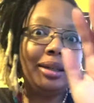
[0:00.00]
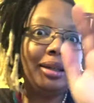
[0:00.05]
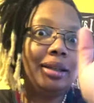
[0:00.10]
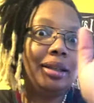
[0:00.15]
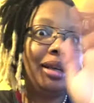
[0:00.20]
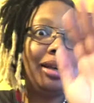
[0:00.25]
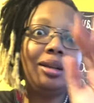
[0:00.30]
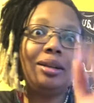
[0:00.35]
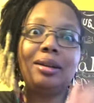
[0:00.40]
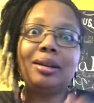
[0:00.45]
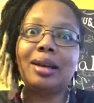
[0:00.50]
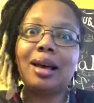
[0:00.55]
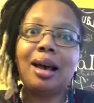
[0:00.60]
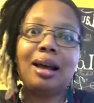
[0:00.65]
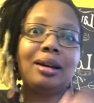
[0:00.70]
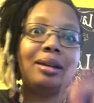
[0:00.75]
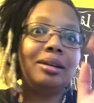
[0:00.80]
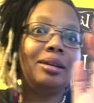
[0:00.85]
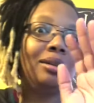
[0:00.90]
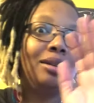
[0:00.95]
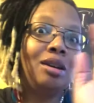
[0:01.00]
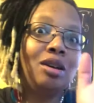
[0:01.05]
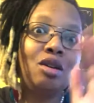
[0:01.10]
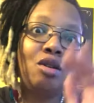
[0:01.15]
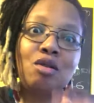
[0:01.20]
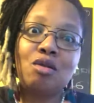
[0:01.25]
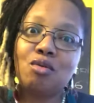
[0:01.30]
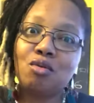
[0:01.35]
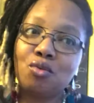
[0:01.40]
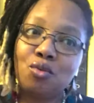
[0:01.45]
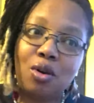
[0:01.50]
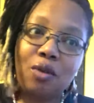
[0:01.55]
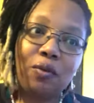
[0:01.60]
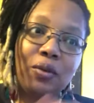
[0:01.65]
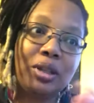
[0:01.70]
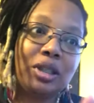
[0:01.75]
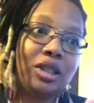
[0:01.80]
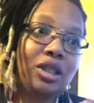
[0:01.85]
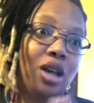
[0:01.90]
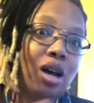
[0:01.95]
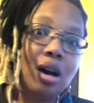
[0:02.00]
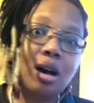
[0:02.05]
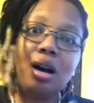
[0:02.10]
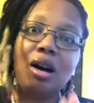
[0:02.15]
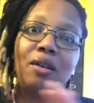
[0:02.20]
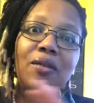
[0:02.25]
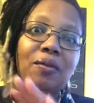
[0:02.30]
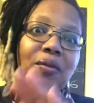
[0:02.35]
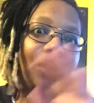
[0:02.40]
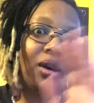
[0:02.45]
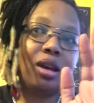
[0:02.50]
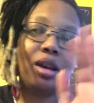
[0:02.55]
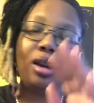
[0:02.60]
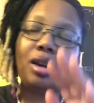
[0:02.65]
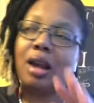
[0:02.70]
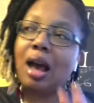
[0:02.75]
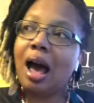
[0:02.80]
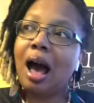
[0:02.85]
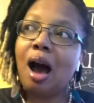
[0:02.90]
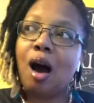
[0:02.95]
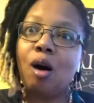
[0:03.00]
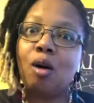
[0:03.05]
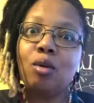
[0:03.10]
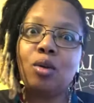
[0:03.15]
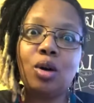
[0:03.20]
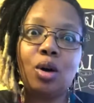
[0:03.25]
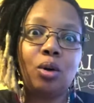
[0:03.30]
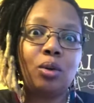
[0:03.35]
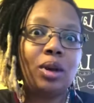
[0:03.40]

they look kind of rough and tough and I don't know,